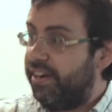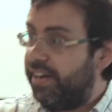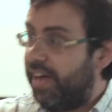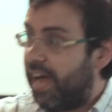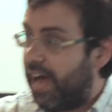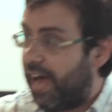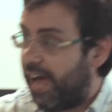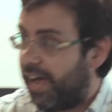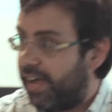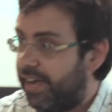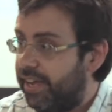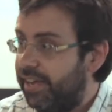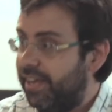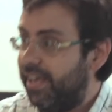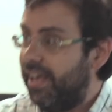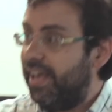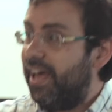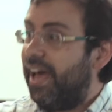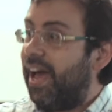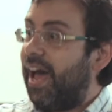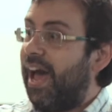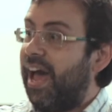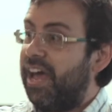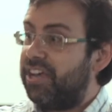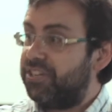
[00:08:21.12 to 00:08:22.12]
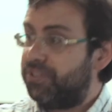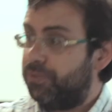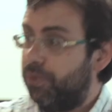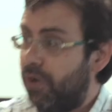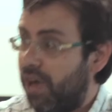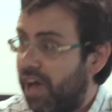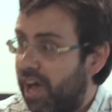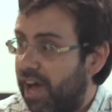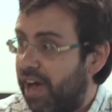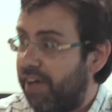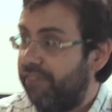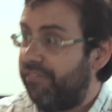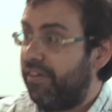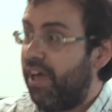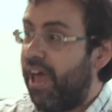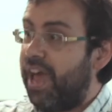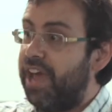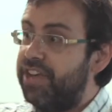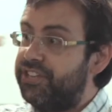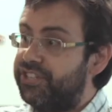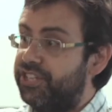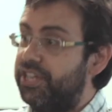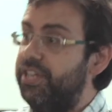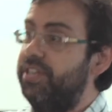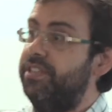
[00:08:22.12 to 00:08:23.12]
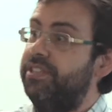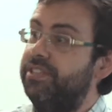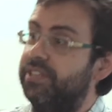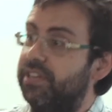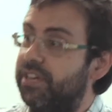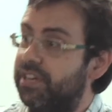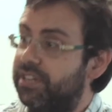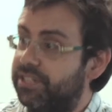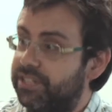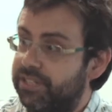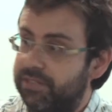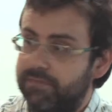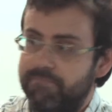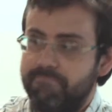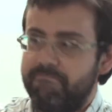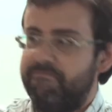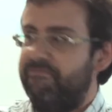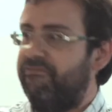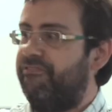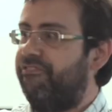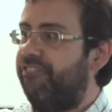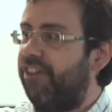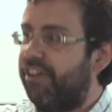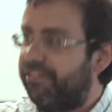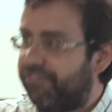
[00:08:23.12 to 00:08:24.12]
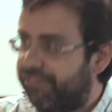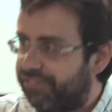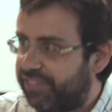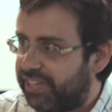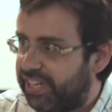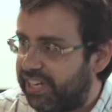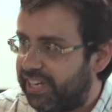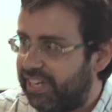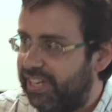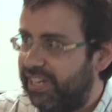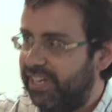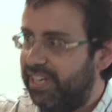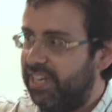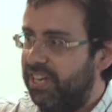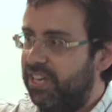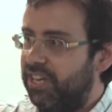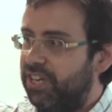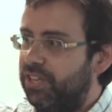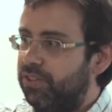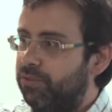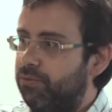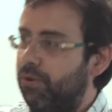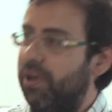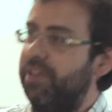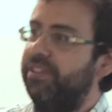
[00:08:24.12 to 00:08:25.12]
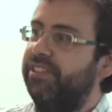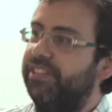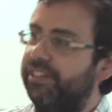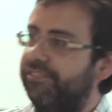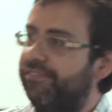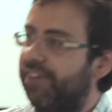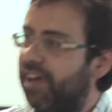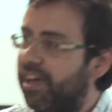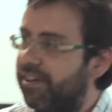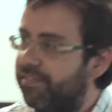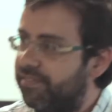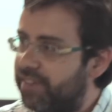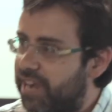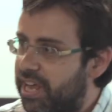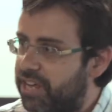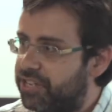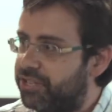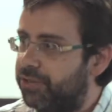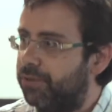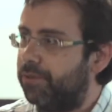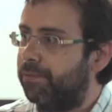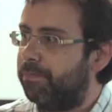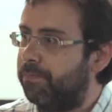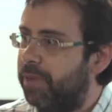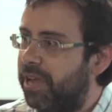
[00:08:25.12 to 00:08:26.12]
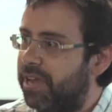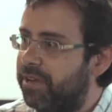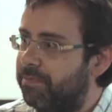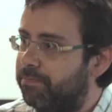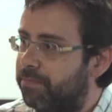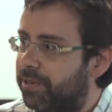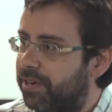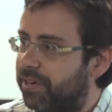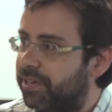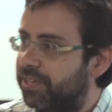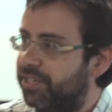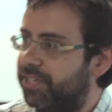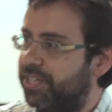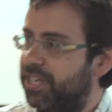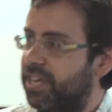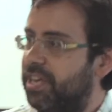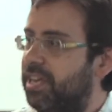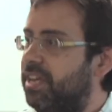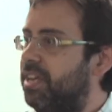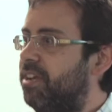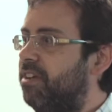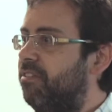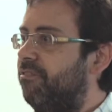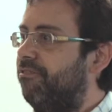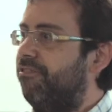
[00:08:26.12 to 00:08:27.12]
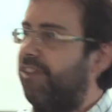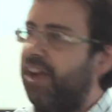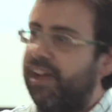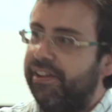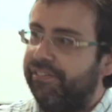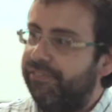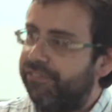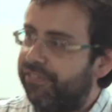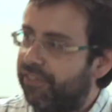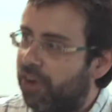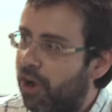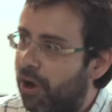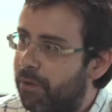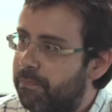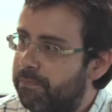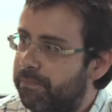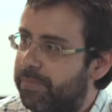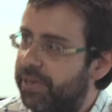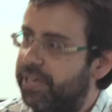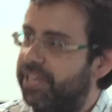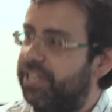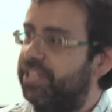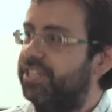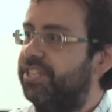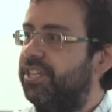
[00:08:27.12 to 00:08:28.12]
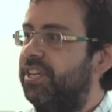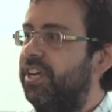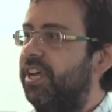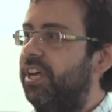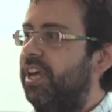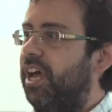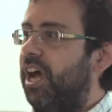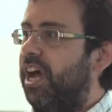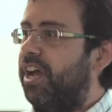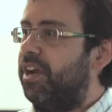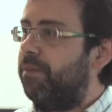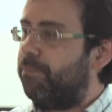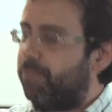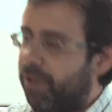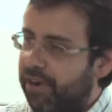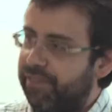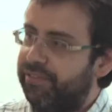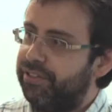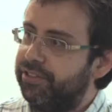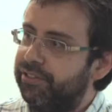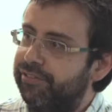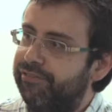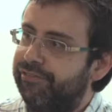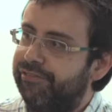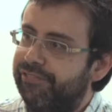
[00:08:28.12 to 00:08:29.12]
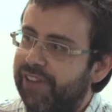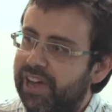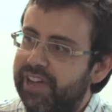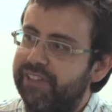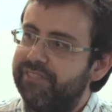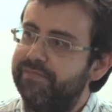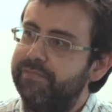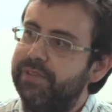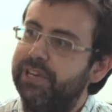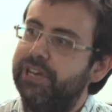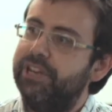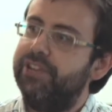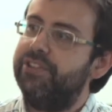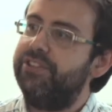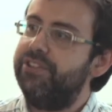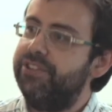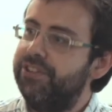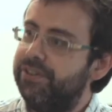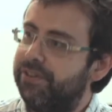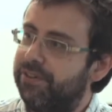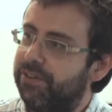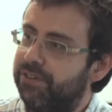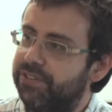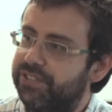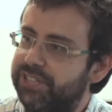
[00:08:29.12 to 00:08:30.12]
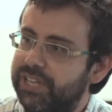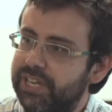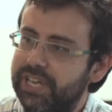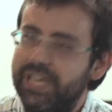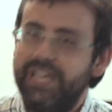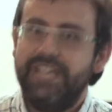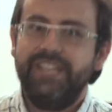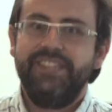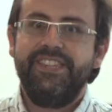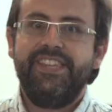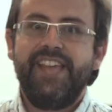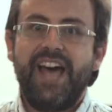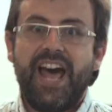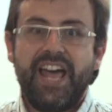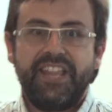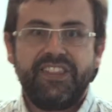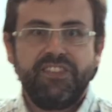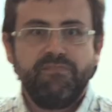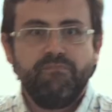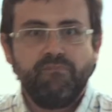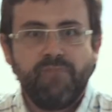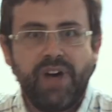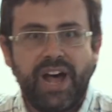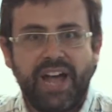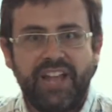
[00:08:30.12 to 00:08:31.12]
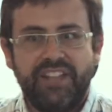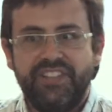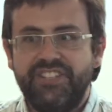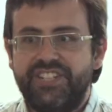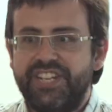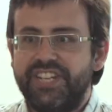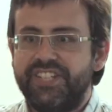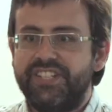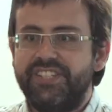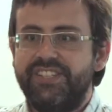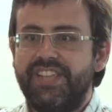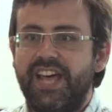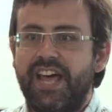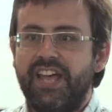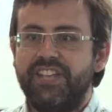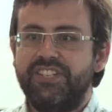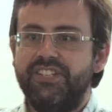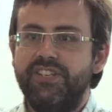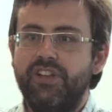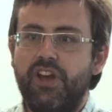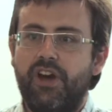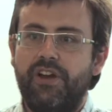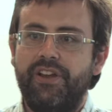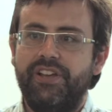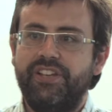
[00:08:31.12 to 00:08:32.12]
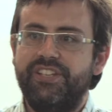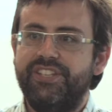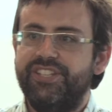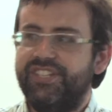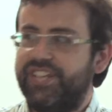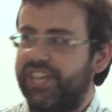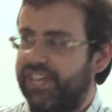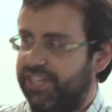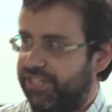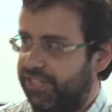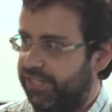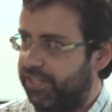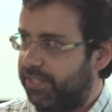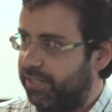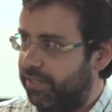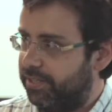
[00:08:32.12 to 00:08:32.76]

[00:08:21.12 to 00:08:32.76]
guy has to have H-index 50, 25 Nature papers, 5 companies, and a profit of 5 million euros. That man just does not exist.